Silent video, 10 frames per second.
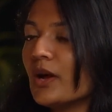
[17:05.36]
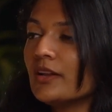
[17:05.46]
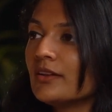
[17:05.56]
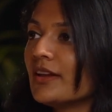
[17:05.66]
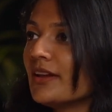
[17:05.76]

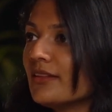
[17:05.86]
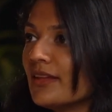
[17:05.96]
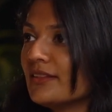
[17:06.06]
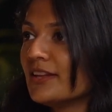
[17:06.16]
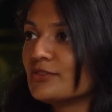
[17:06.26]
one day
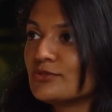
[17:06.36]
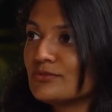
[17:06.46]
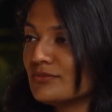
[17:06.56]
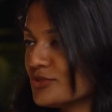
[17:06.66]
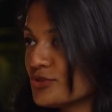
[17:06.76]
that they
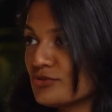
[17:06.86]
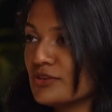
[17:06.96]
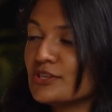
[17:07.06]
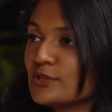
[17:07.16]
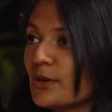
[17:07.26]
just
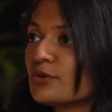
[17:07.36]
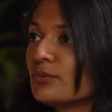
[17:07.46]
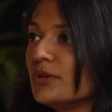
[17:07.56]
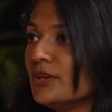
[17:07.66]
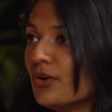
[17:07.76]
reached out to
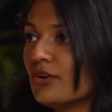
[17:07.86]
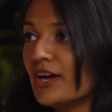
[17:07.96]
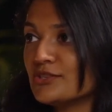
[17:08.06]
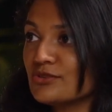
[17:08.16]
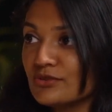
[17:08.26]
me or
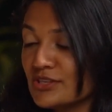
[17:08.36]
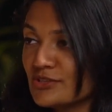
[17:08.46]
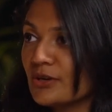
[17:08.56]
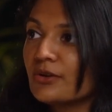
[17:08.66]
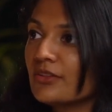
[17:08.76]
I just
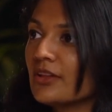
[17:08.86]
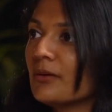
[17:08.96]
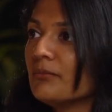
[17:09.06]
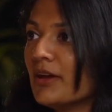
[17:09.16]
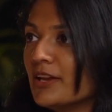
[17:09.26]
reached out to
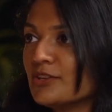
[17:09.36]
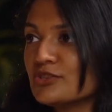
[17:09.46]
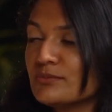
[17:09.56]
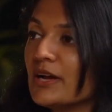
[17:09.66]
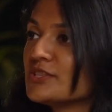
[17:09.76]
them and it
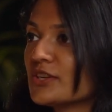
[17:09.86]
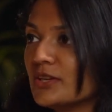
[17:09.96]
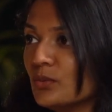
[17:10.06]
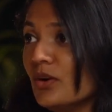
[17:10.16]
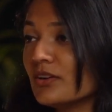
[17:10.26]
just magically
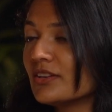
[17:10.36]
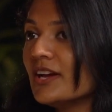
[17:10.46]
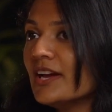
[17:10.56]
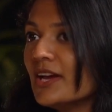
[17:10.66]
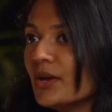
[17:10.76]
worked.
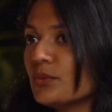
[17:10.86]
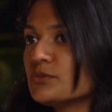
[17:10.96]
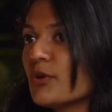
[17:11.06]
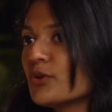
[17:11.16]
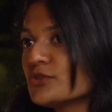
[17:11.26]
It was
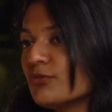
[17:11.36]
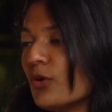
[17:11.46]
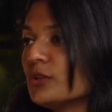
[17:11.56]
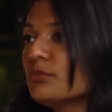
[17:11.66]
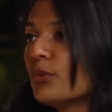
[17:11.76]
because of
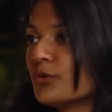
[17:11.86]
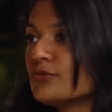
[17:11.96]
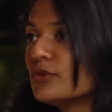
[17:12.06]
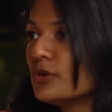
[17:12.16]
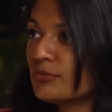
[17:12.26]
all the
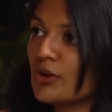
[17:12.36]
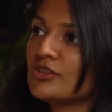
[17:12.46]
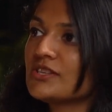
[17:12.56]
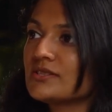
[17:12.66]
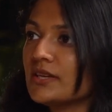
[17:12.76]
portfolio
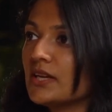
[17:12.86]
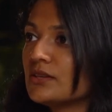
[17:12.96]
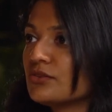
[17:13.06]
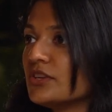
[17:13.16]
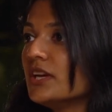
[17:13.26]
projects that I
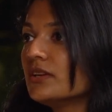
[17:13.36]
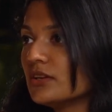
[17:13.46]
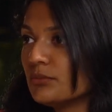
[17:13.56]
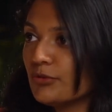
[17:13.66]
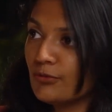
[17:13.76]
had
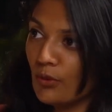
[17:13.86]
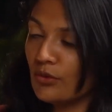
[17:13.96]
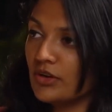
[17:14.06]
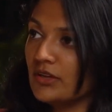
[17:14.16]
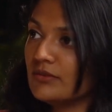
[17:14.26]
created
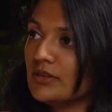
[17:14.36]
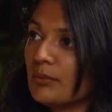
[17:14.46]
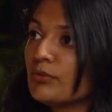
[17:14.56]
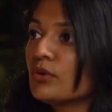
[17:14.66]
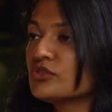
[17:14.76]
before even
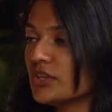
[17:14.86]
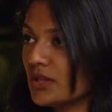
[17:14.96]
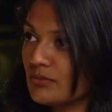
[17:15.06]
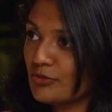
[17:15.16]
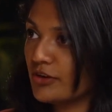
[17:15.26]
approaching
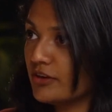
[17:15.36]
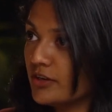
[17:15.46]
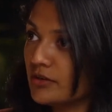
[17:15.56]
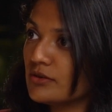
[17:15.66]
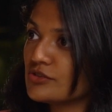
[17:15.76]
them for an
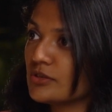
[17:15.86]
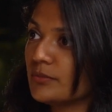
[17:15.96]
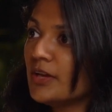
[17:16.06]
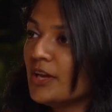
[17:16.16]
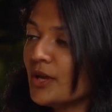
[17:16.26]
internship.
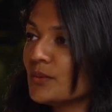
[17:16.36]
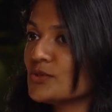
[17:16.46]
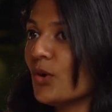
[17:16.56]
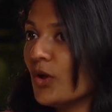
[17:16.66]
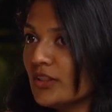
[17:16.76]
It was
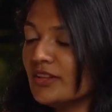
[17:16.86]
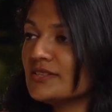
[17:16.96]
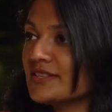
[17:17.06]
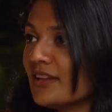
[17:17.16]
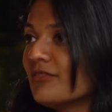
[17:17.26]
all the
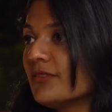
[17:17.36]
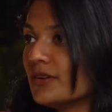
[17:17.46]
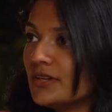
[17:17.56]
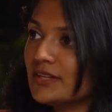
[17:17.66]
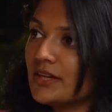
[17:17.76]

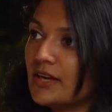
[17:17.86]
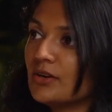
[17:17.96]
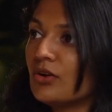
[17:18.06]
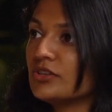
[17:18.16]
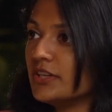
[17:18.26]
self-learning that I had
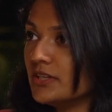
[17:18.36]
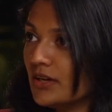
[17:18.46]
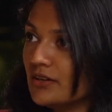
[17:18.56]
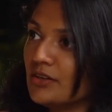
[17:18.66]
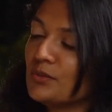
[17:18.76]
already
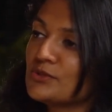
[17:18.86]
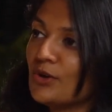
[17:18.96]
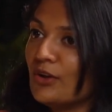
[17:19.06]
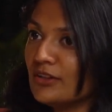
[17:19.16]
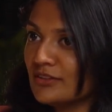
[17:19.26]
done. It was
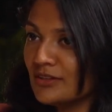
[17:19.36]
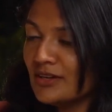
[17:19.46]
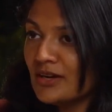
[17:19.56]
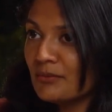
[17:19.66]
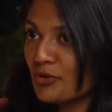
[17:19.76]
all the
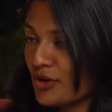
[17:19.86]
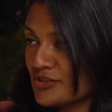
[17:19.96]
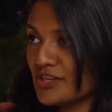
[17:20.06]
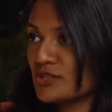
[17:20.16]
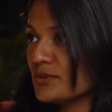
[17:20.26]

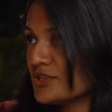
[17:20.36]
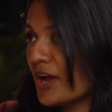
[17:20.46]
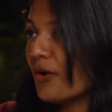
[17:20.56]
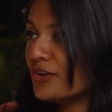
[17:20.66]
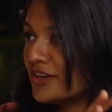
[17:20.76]
projects which I
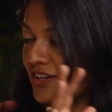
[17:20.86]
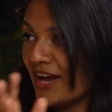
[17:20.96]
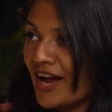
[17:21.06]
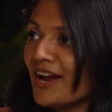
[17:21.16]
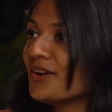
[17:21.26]
already
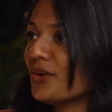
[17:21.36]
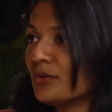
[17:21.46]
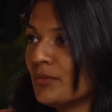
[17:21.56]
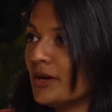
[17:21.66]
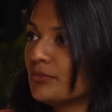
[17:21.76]
had
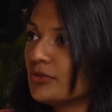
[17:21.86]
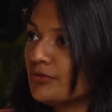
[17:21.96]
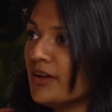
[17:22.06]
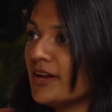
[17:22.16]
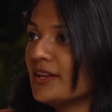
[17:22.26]
on my
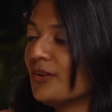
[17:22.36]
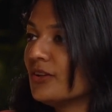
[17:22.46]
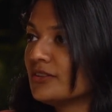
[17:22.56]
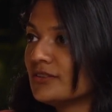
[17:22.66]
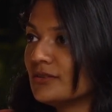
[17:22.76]
profile,
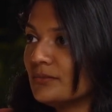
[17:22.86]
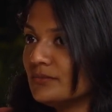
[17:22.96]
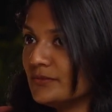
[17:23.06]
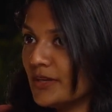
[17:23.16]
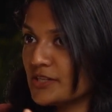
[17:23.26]
all the
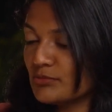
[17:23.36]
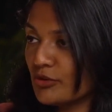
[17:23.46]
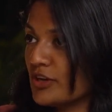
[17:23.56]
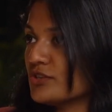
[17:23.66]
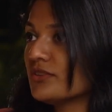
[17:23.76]

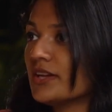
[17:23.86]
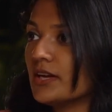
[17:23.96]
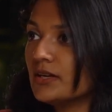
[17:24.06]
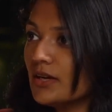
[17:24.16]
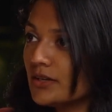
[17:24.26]
exploration that
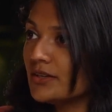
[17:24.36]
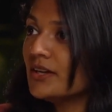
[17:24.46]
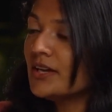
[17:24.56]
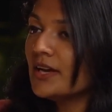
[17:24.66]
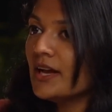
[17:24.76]
I'd done.
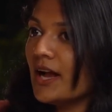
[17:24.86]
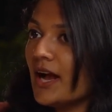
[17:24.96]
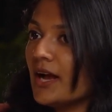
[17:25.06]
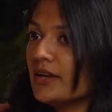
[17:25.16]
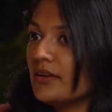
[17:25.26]

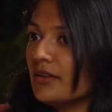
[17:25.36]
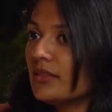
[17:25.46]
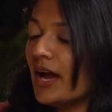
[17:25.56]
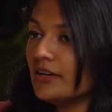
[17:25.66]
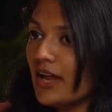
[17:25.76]
And
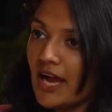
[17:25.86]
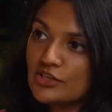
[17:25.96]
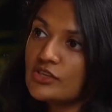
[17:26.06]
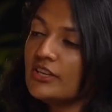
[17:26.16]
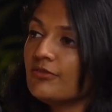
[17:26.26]
that
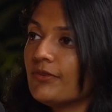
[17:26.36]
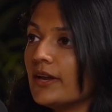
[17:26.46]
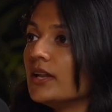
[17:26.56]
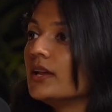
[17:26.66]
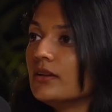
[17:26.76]
actually
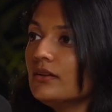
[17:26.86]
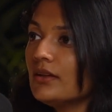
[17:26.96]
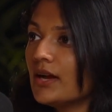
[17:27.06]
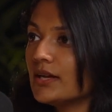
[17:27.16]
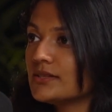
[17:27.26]
fed in
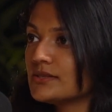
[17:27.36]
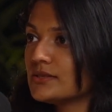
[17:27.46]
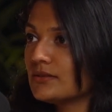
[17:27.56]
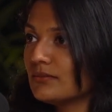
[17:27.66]
as